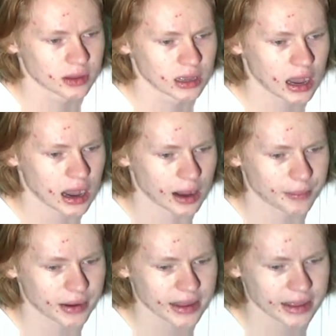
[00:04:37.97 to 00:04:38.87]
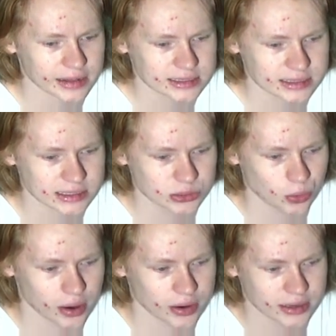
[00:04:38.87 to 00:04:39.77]
But again, this is
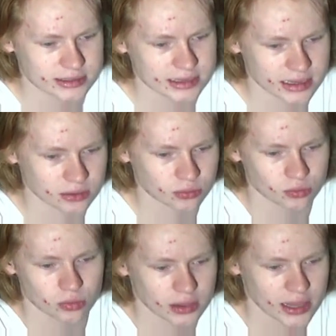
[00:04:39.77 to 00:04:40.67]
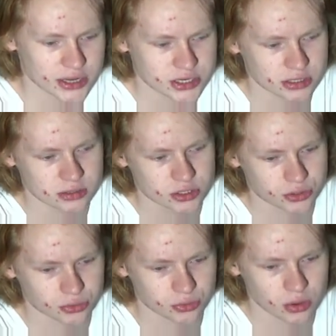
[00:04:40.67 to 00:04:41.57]
where it is in relation to
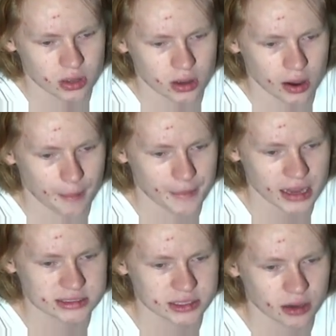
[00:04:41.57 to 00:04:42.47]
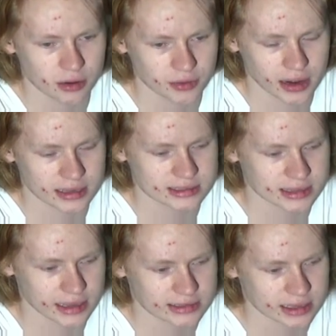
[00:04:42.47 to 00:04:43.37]
Mexico, the United
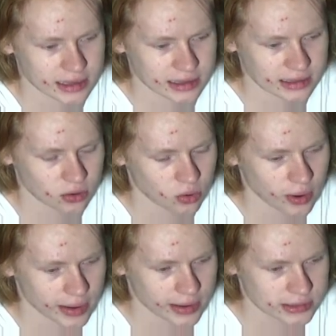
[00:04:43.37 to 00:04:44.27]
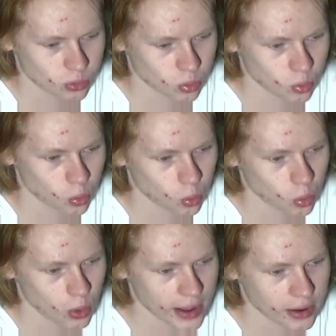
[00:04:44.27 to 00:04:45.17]
States, and Hawaii. So
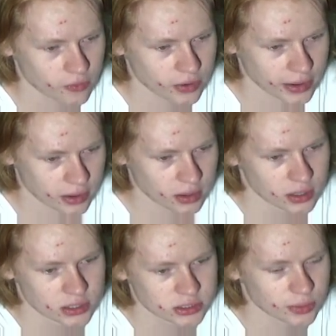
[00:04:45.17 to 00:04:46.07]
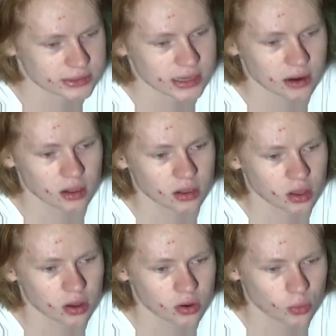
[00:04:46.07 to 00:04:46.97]
way over here. So it's got a
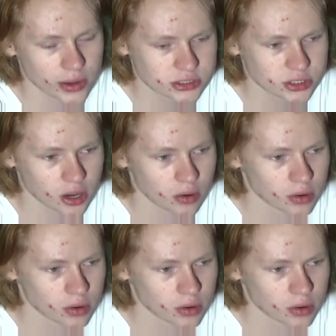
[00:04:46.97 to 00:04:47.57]
long ways to go